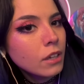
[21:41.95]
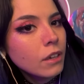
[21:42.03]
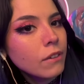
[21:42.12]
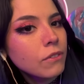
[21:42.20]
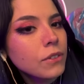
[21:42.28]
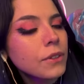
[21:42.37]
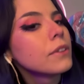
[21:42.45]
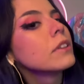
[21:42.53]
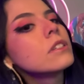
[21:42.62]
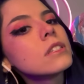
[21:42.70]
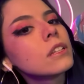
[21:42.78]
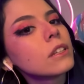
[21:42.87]
If you're
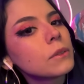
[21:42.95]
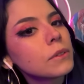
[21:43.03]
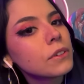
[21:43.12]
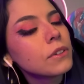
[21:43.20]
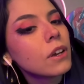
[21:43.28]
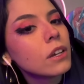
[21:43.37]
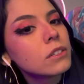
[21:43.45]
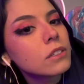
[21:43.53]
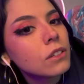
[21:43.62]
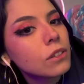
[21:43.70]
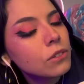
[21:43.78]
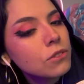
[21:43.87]
listening with your eyes
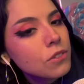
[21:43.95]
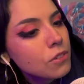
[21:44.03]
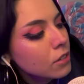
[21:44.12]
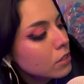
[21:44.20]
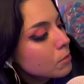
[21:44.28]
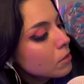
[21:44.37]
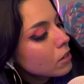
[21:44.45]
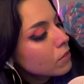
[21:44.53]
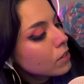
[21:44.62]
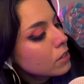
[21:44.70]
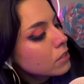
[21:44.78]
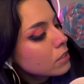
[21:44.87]
closed or on
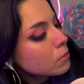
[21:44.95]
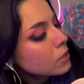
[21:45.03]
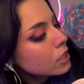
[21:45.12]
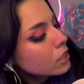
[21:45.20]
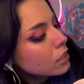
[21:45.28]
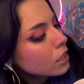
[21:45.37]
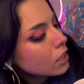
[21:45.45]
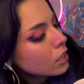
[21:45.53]
Spotify or something,